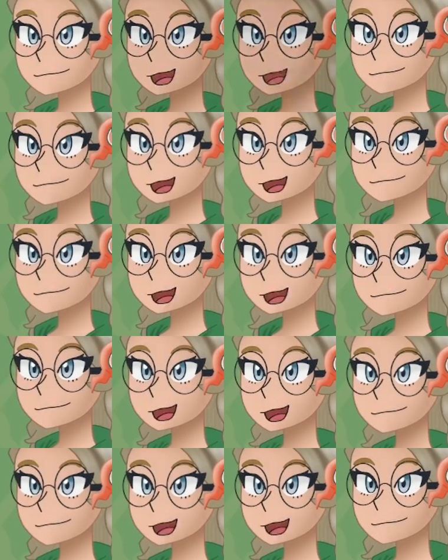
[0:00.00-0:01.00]
We're going to want to
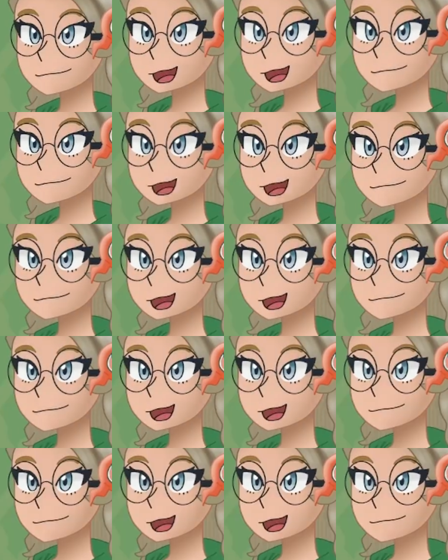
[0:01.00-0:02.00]
bring Auroras on the
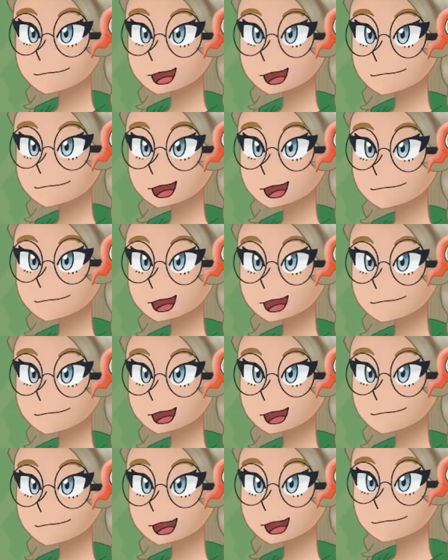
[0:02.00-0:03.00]
back just to see
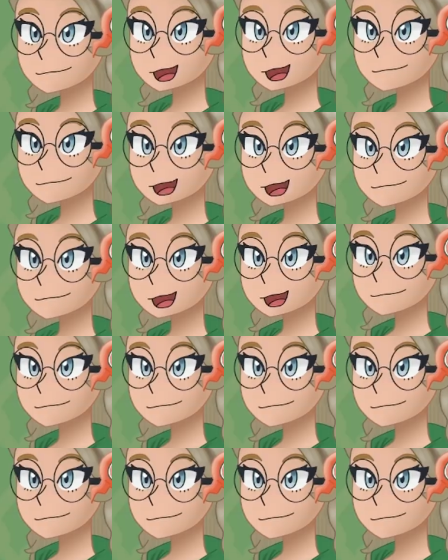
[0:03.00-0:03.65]
how things play out.